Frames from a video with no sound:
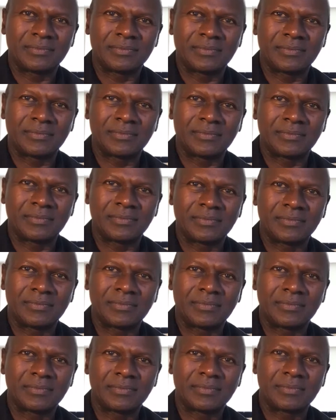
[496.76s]

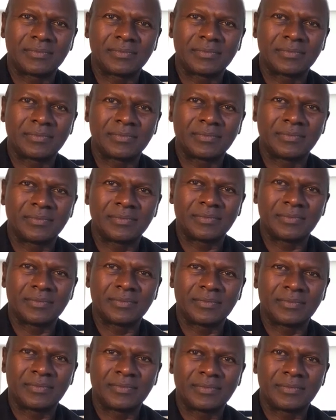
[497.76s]

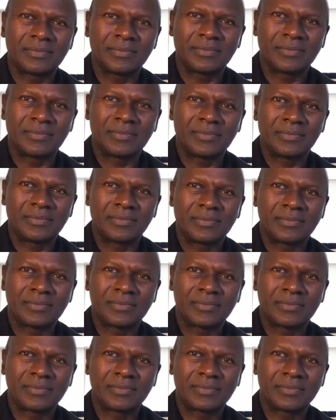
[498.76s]

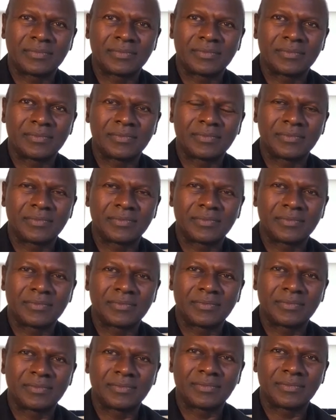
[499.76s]

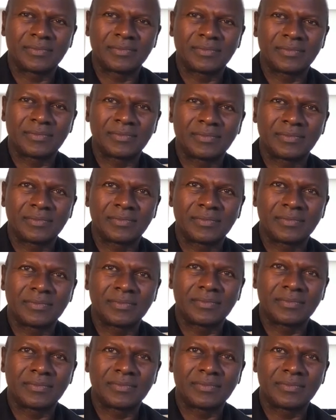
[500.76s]

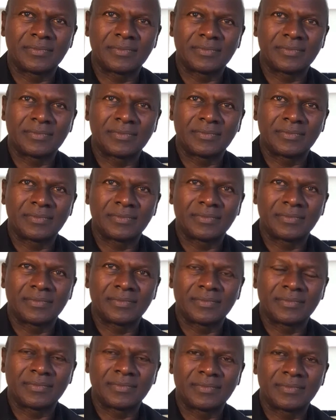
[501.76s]

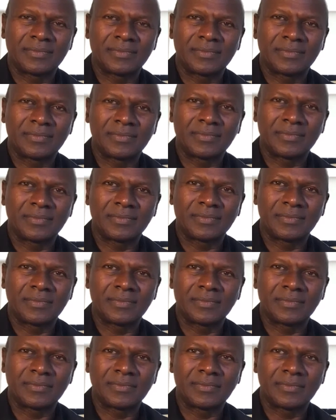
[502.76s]

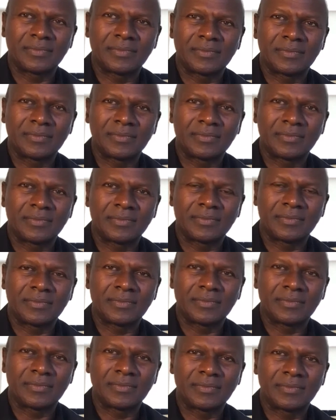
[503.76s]
[no speech]